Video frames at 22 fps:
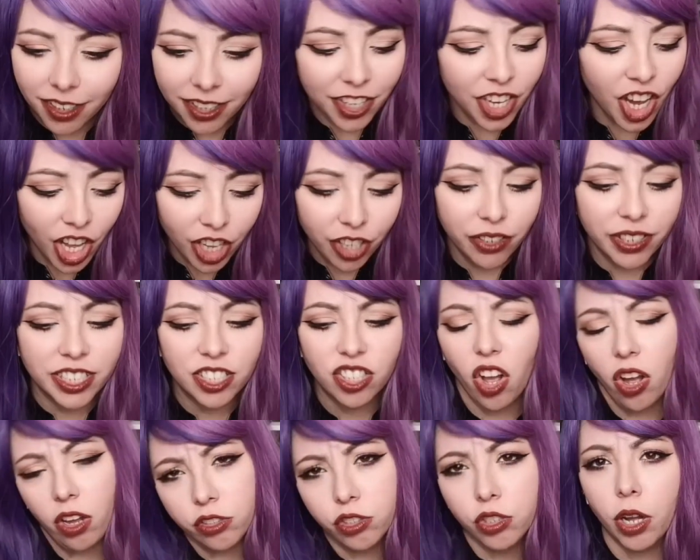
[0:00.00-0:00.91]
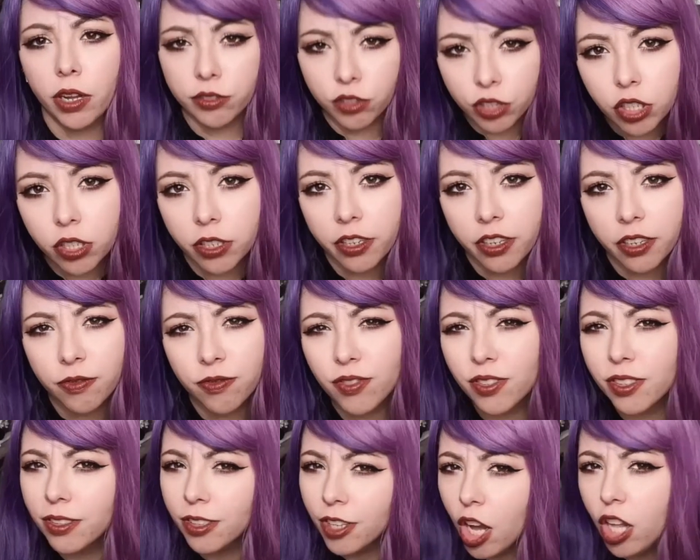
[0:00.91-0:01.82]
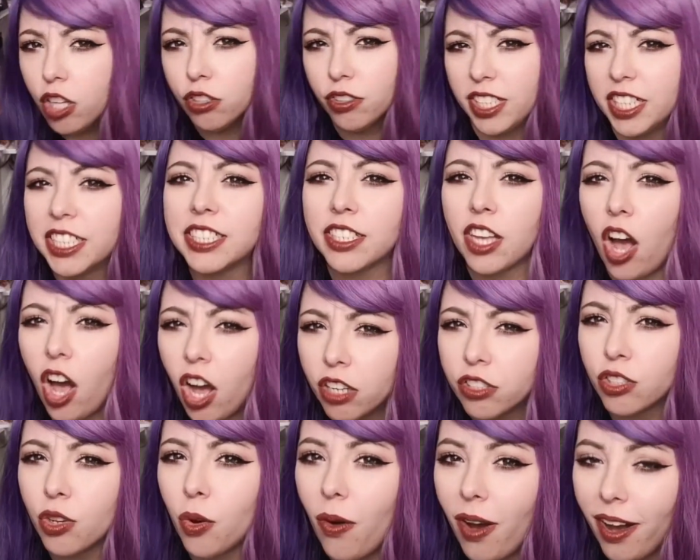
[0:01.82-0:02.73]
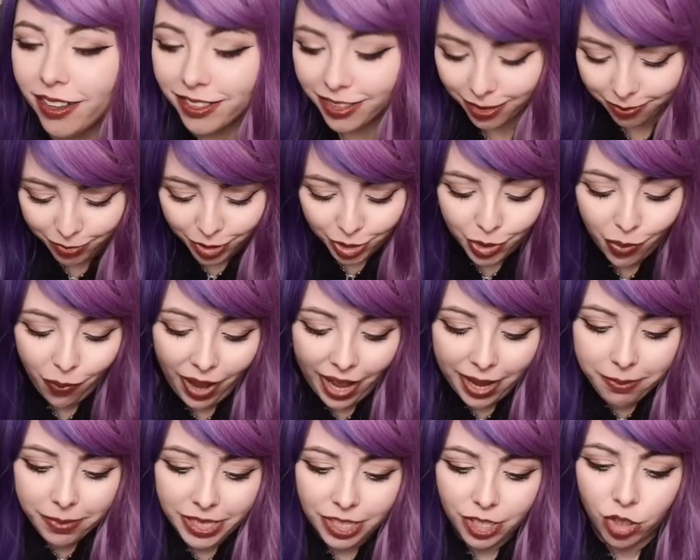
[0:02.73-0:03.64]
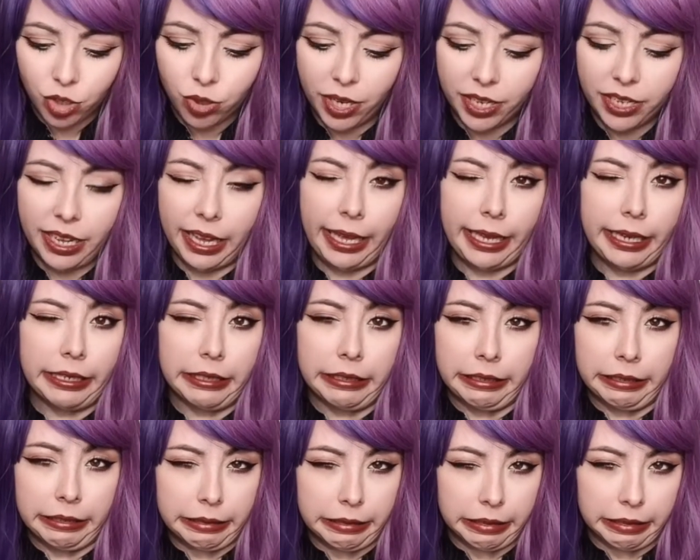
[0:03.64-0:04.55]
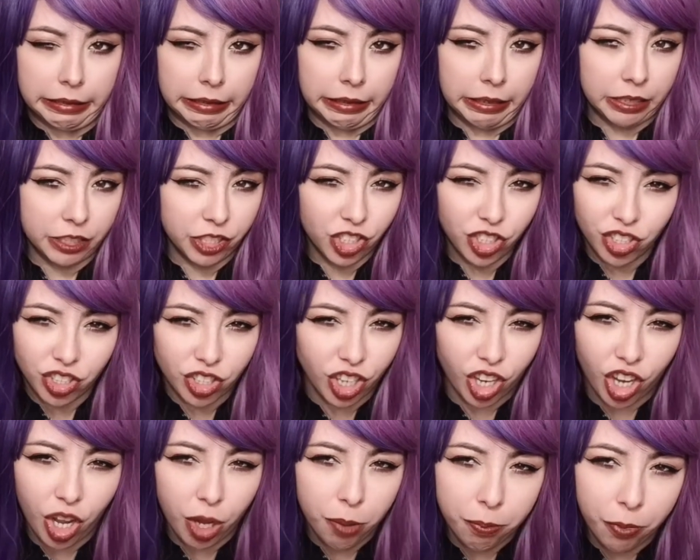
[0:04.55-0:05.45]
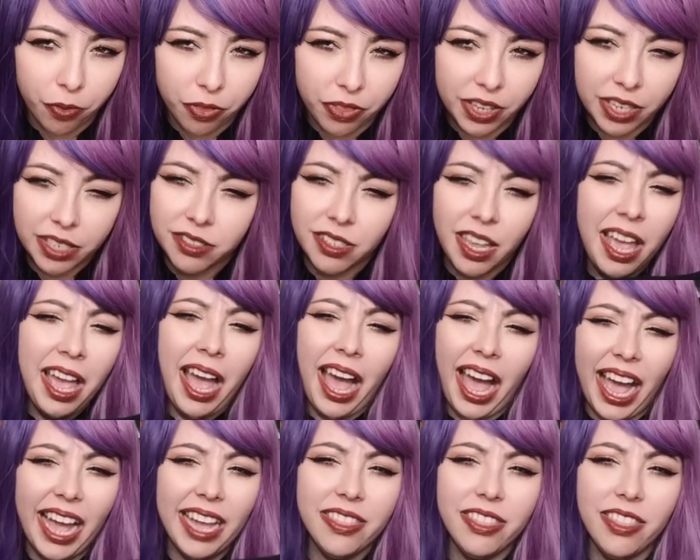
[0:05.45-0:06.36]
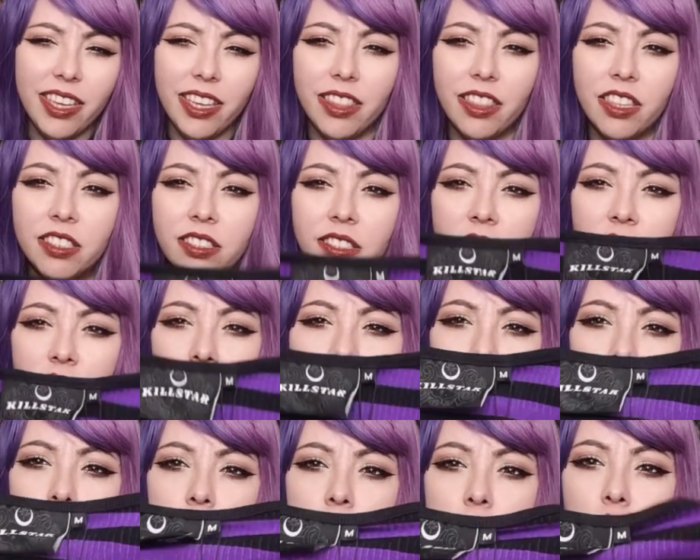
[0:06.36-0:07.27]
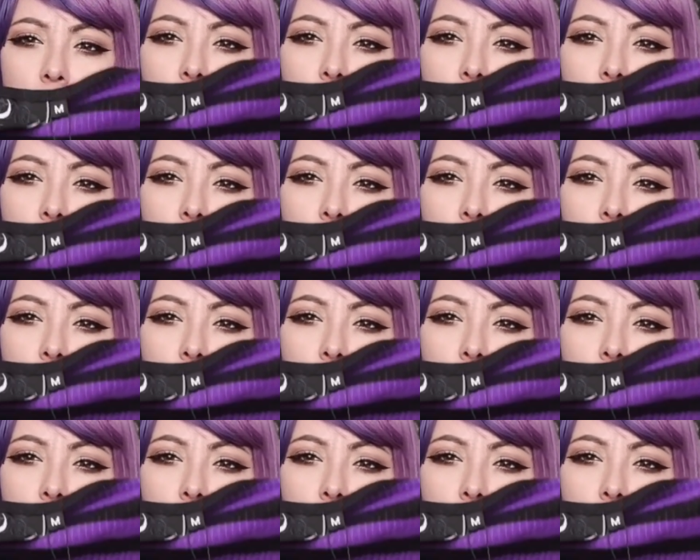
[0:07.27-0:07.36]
color is also alternative color is also awesome so I'm gonna try to add a, a, just a couple things I think this still looks